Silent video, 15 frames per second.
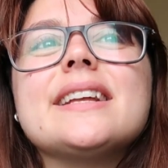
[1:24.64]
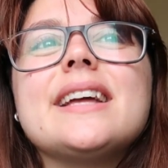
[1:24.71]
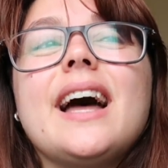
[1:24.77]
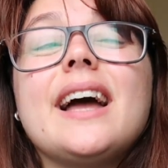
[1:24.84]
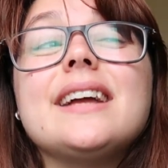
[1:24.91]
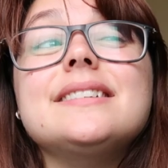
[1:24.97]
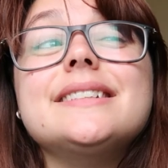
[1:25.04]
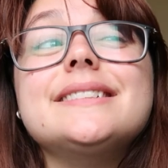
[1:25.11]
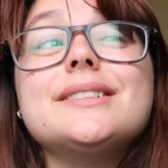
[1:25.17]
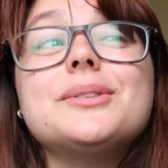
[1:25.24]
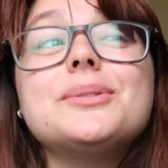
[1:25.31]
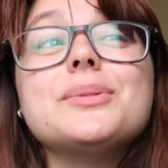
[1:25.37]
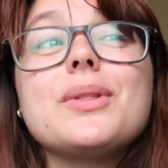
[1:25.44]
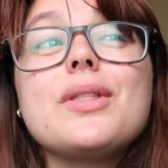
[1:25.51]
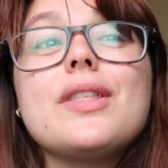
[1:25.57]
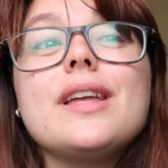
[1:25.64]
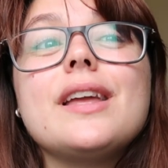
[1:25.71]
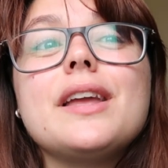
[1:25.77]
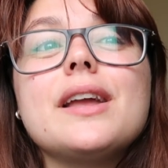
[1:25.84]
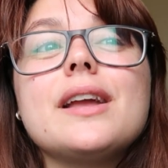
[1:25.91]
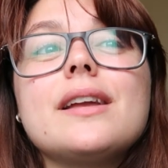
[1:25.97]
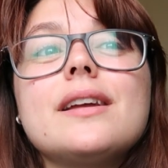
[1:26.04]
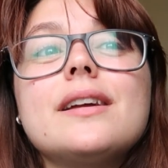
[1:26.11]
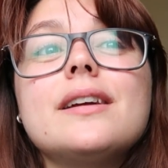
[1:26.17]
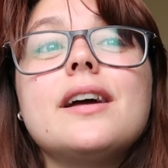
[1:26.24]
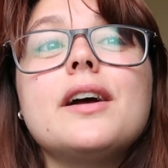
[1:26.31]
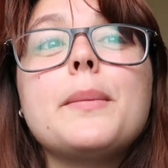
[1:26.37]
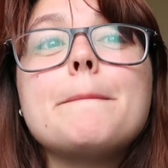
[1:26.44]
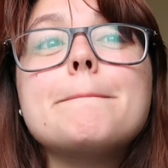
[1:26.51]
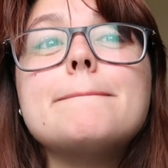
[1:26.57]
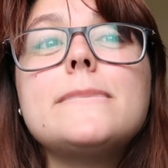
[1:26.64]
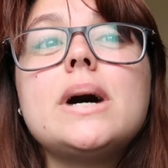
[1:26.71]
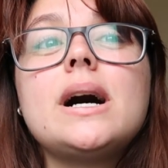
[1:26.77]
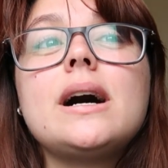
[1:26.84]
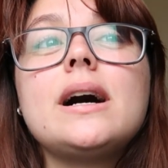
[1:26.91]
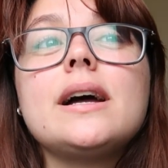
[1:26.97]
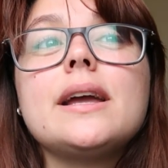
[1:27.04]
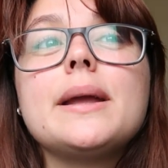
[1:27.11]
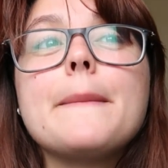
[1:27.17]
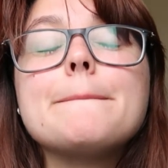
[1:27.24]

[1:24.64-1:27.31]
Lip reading: I don't think my